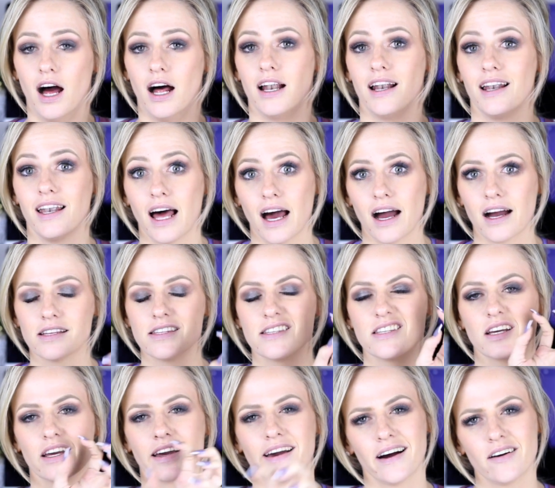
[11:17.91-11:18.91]
light
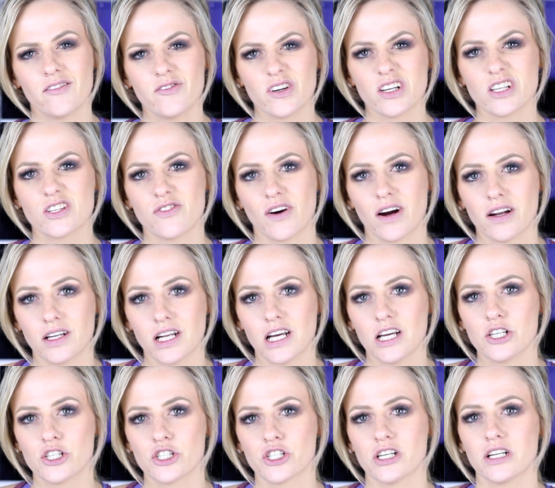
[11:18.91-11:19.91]
coverage
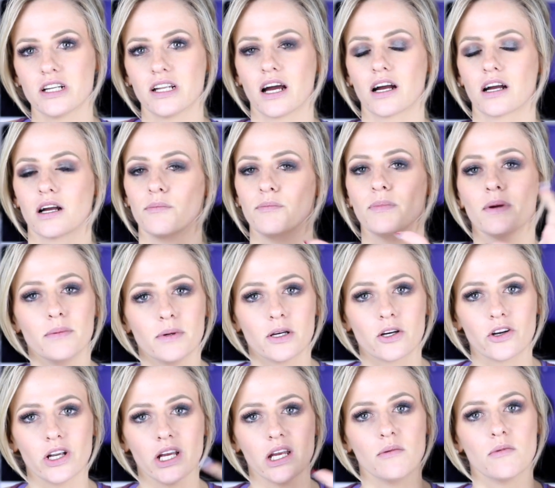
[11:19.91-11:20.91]
foundation, like a BB
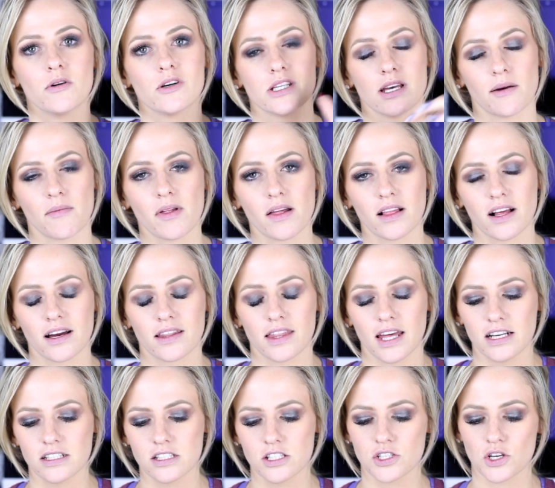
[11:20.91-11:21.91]
cream or something like that.